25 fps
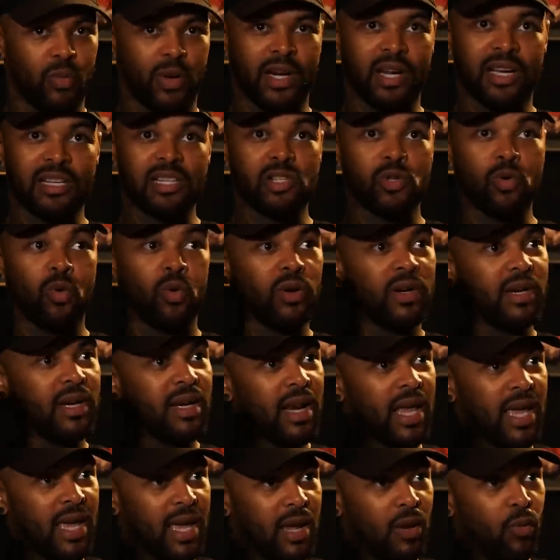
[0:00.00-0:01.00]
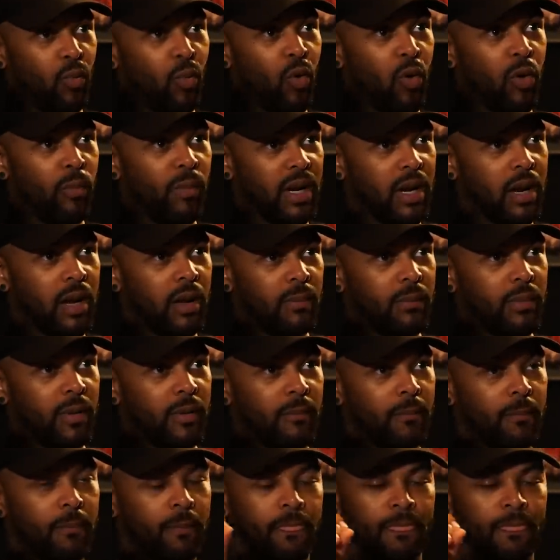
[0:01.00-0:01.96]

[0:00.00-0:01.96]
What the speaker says: when I saw Nate warming up,